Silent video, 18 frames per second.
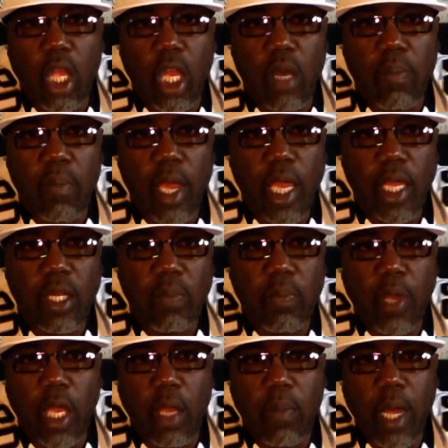here, man,
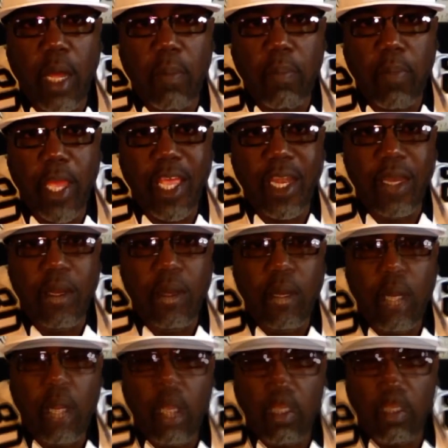to pay my bet.
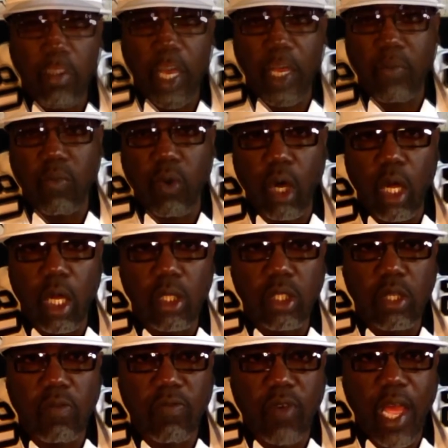the bet
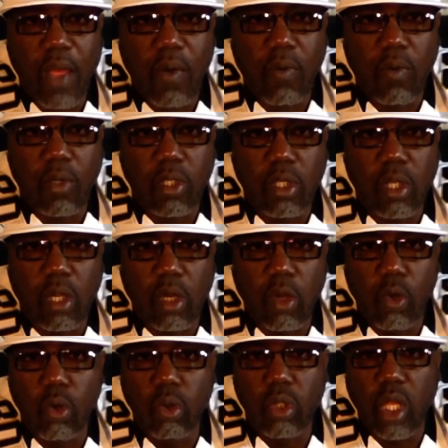was if I was to
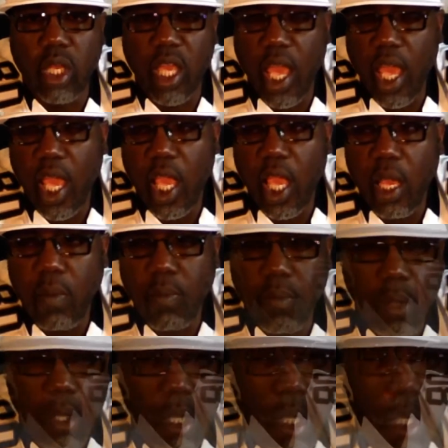lose the game,
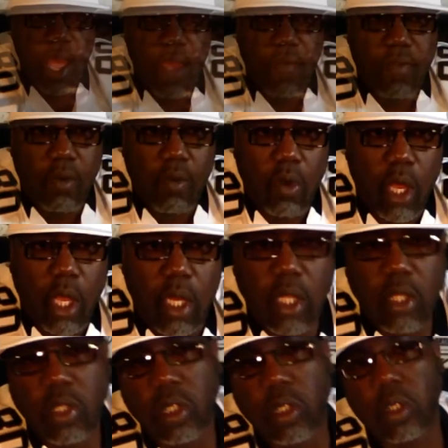you know, I would have to wear
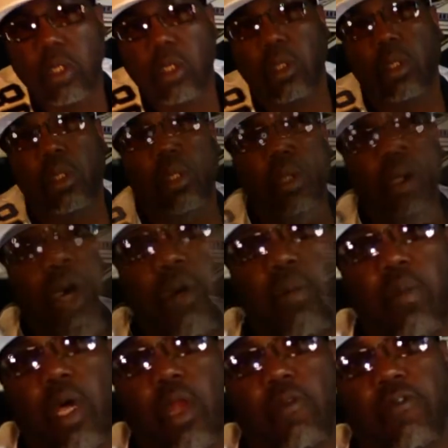this
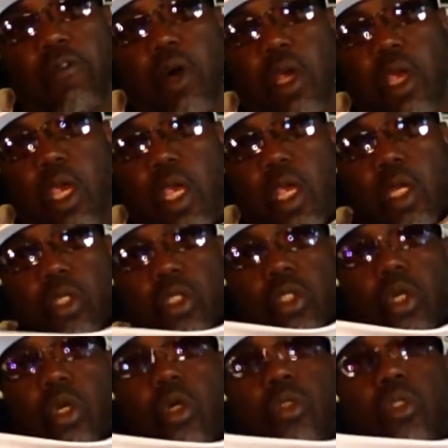punk motherfucking hill
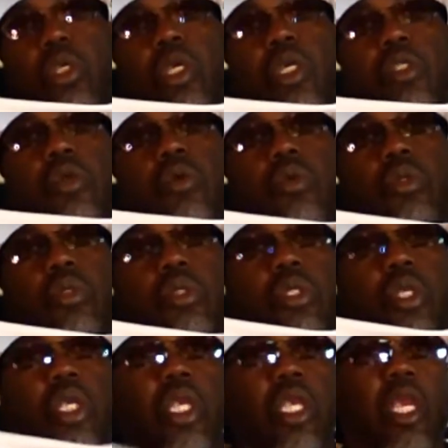jersey. As you can
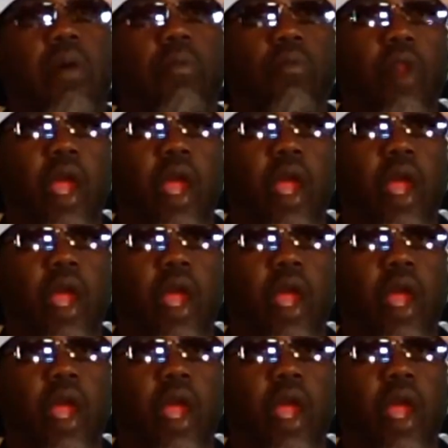see, I'm